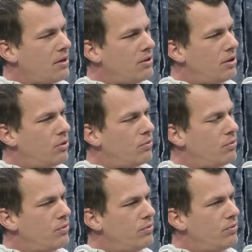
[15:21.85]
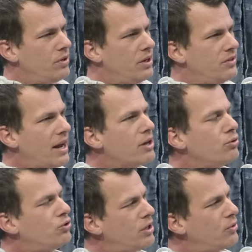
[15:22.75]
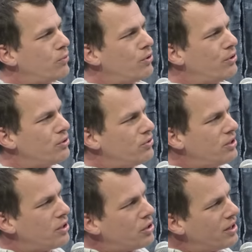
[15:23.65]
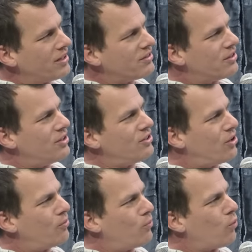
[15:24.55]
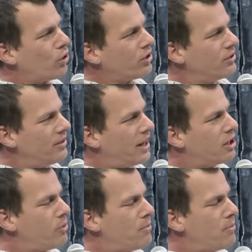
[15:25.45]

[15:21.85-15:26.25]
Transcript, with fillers: you know, is that how you see the world? Do you see the things that don't work and can be